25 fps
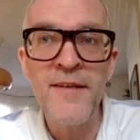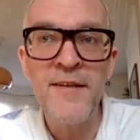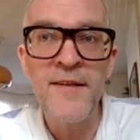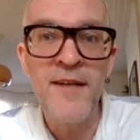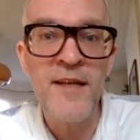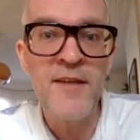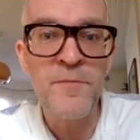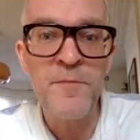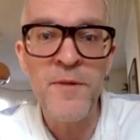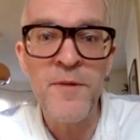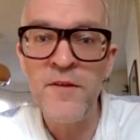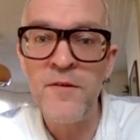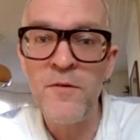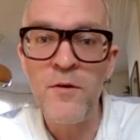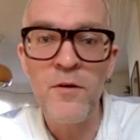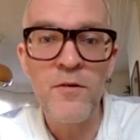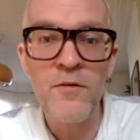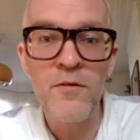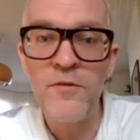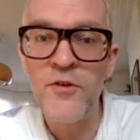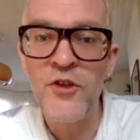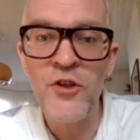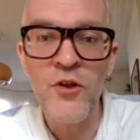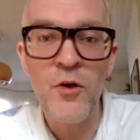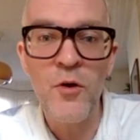has been
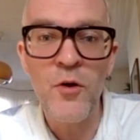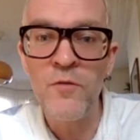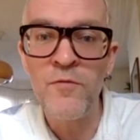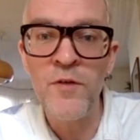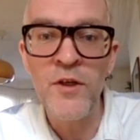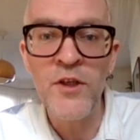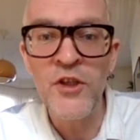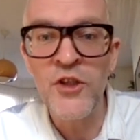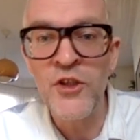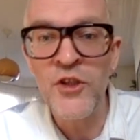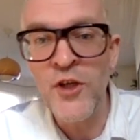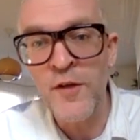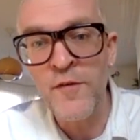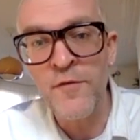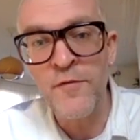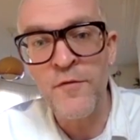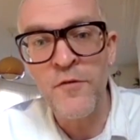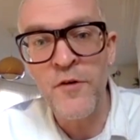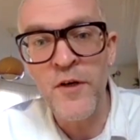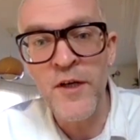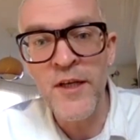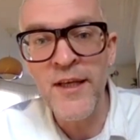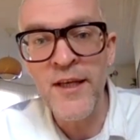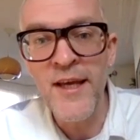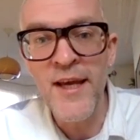already shut
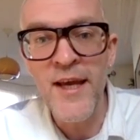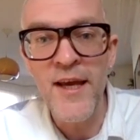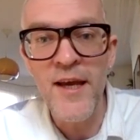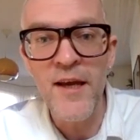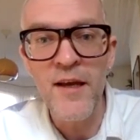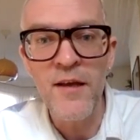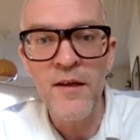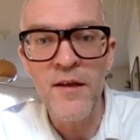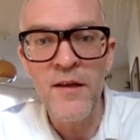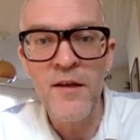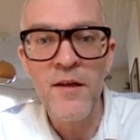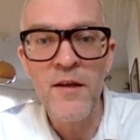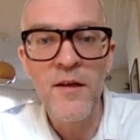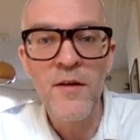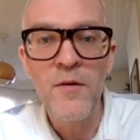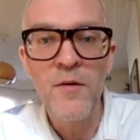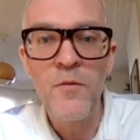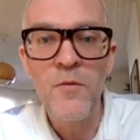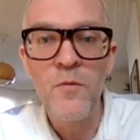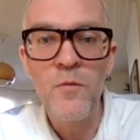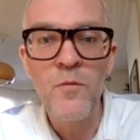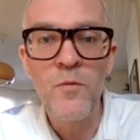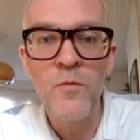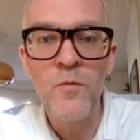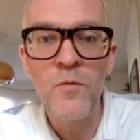for a year.
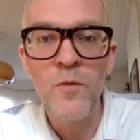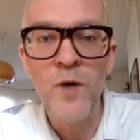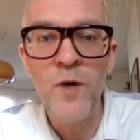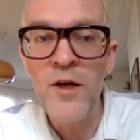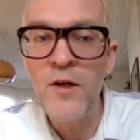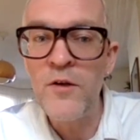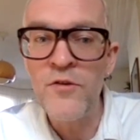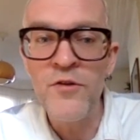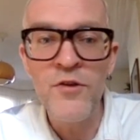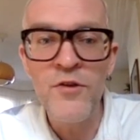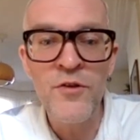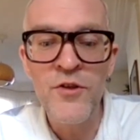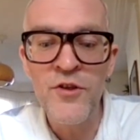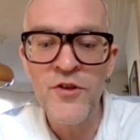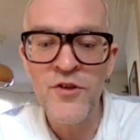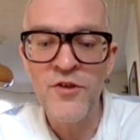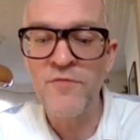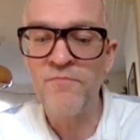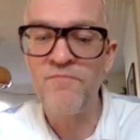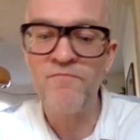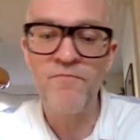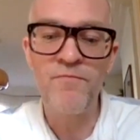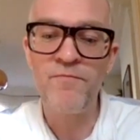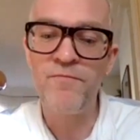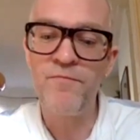Why don't you
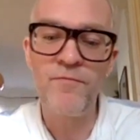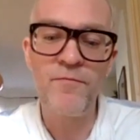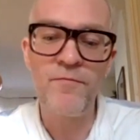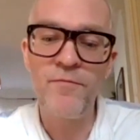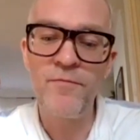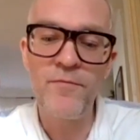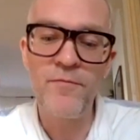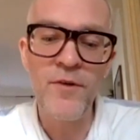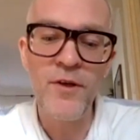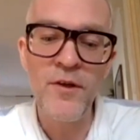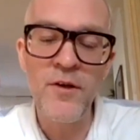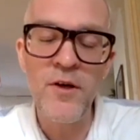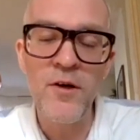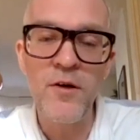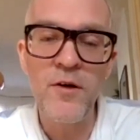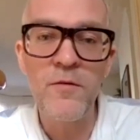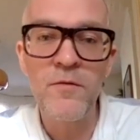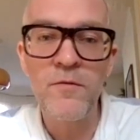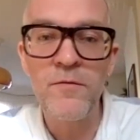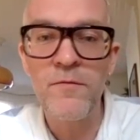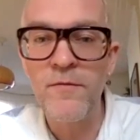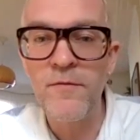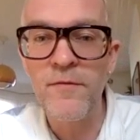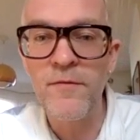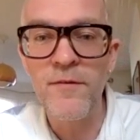just, you
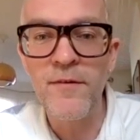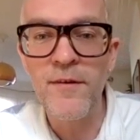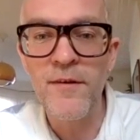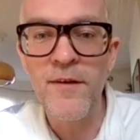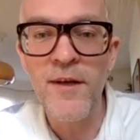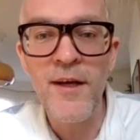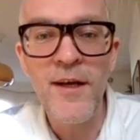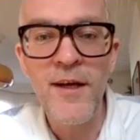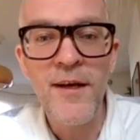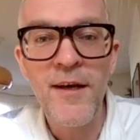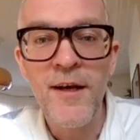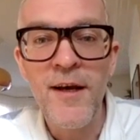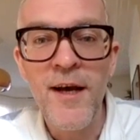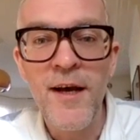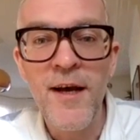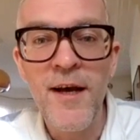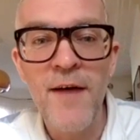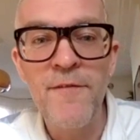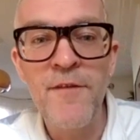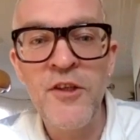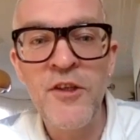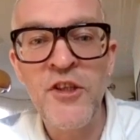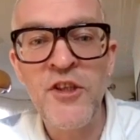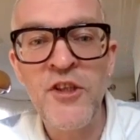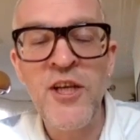know,
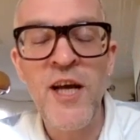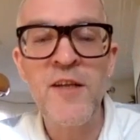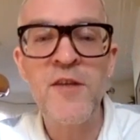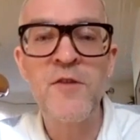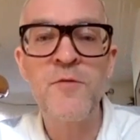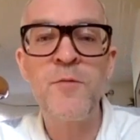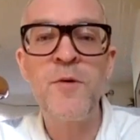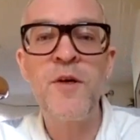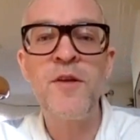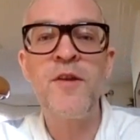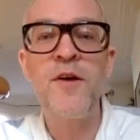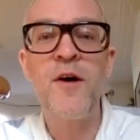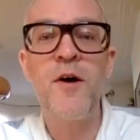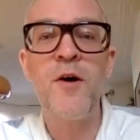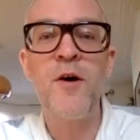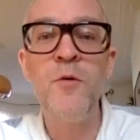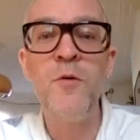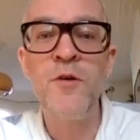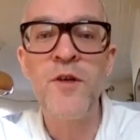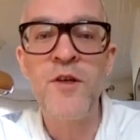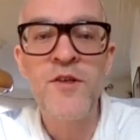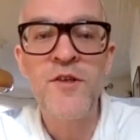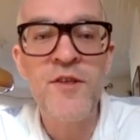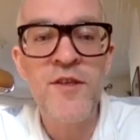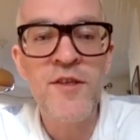have a chat with the
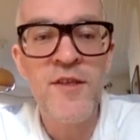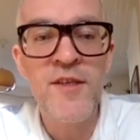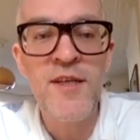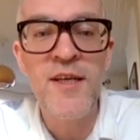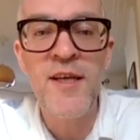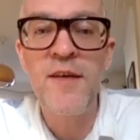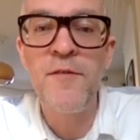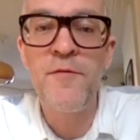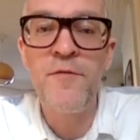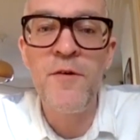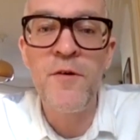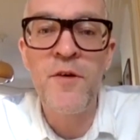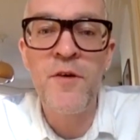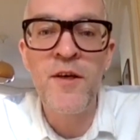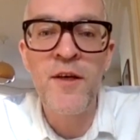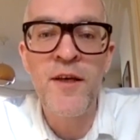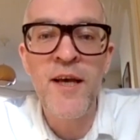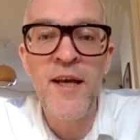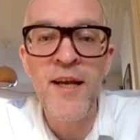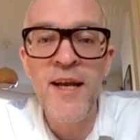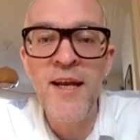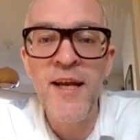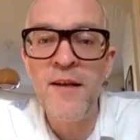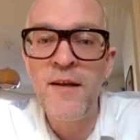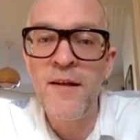owners and see if you can
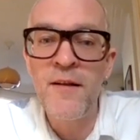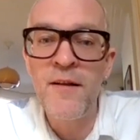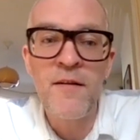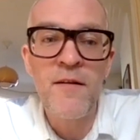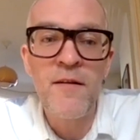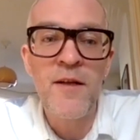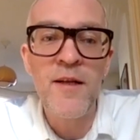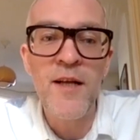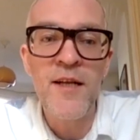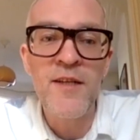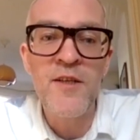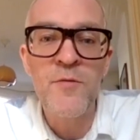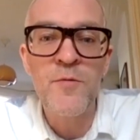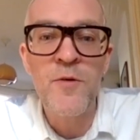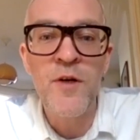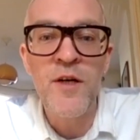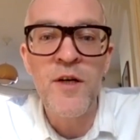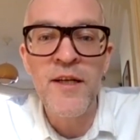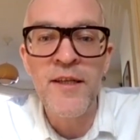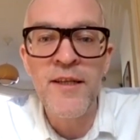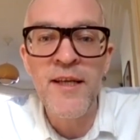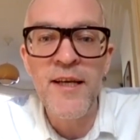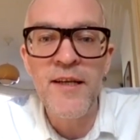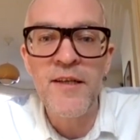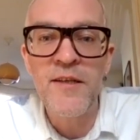get in? And that's what I
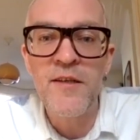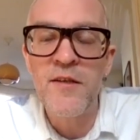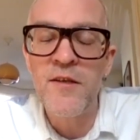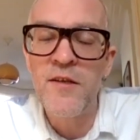did.